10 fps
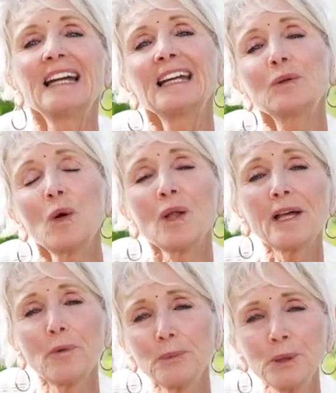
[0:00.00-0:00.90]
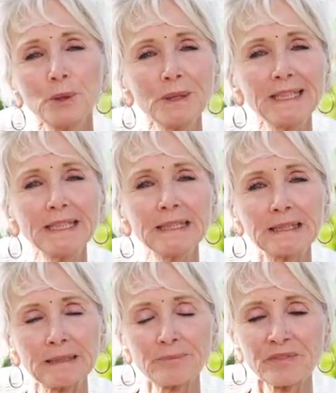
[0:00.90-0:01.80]
It will help you
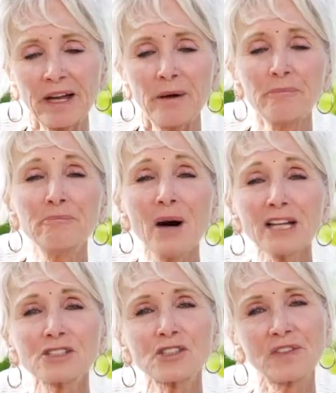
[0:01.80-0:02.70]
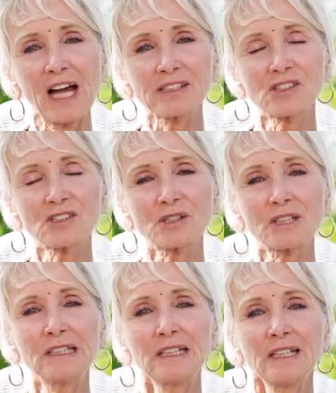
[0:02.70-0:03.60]
heal much
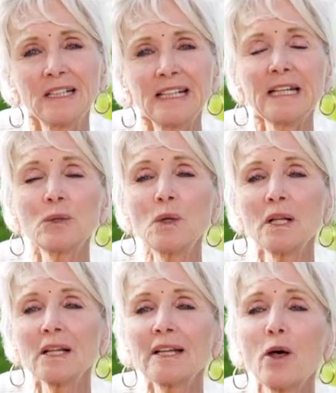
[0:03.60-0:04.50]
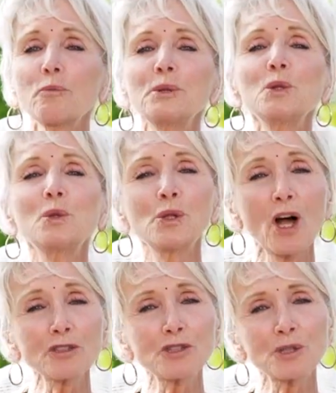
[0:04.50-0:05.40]
faster. It will help you
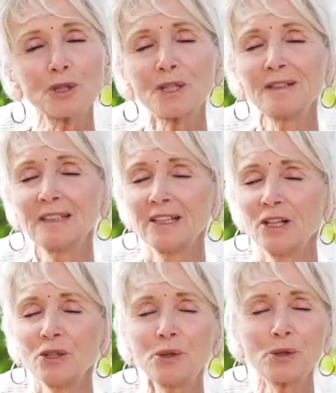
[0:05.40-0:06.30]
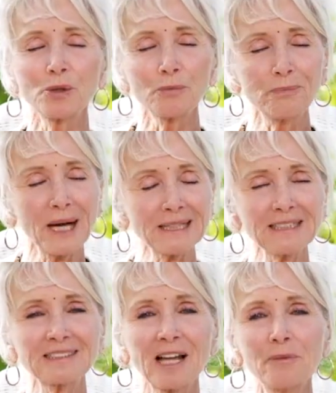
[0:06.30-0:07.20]
nurture your
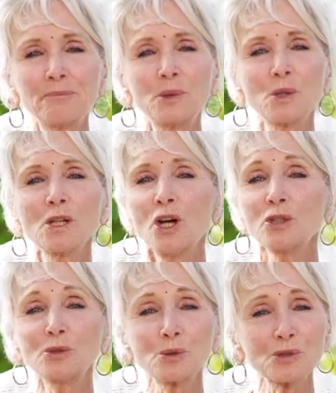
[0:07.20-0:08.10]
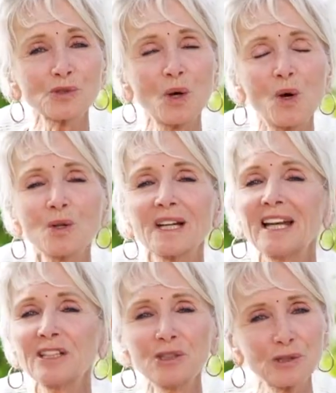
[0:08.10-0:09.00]
body temple, your soul,
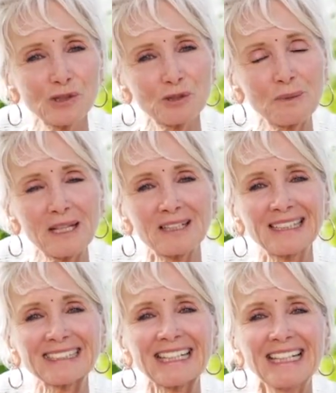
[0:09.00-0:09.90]
and your spirit,